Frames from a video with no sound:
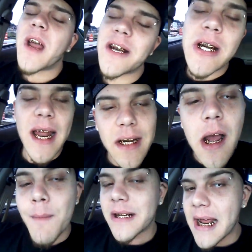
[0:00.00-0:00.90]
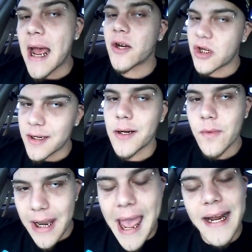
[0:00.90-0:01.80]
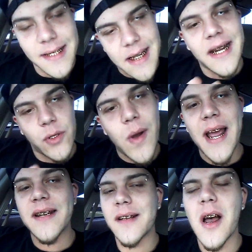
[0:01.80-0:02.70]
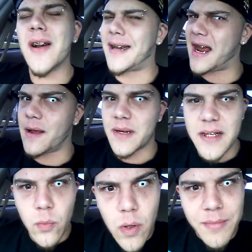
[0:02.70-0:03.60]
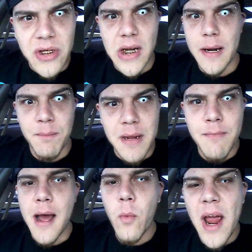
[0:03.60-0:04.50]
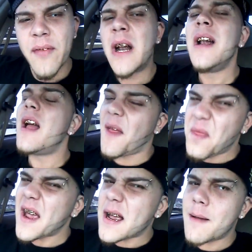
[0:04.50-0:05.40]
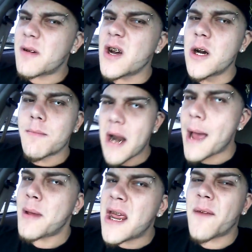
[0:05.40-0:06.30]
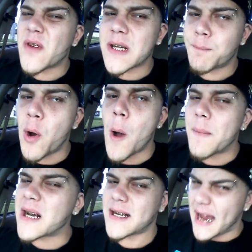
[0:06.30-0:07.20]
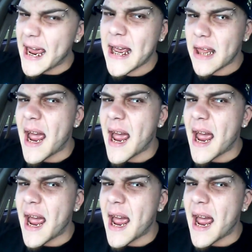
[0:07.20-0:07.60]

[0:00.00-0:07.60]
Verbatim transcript: I tried to calm her down, chill, relax, think twice, and thought, damn, it's the woman trying to be my wife. I think I'm good, but I'll be here for support because I hate